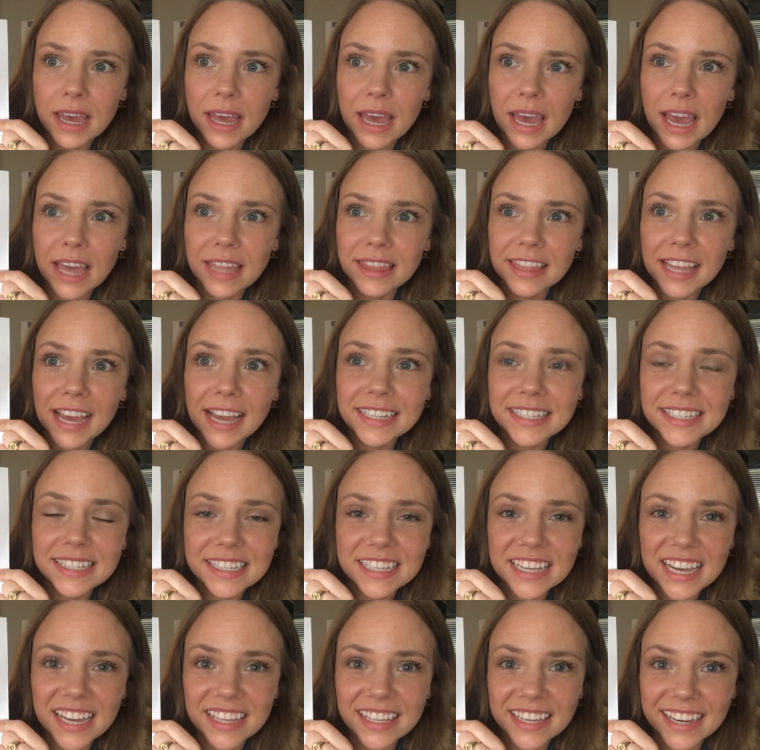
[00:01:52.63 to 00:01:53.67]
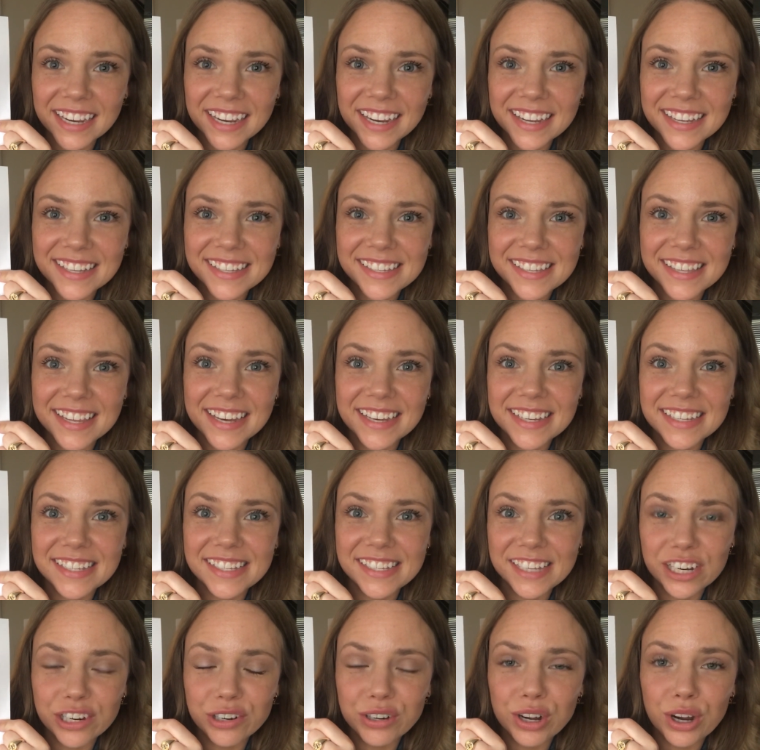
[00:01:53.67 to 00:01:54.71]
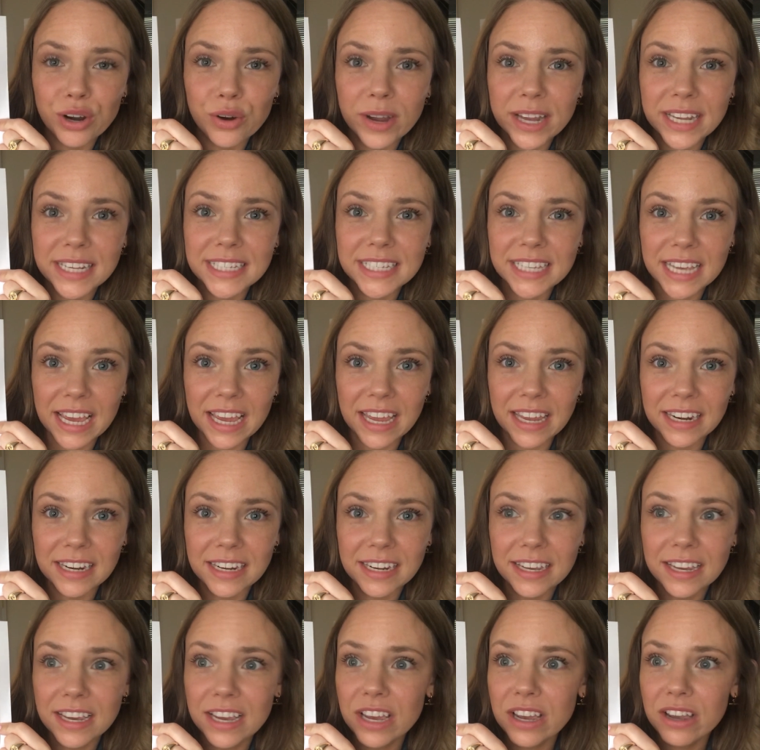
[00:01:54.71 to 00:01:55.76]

And that's telling us that 0 and 10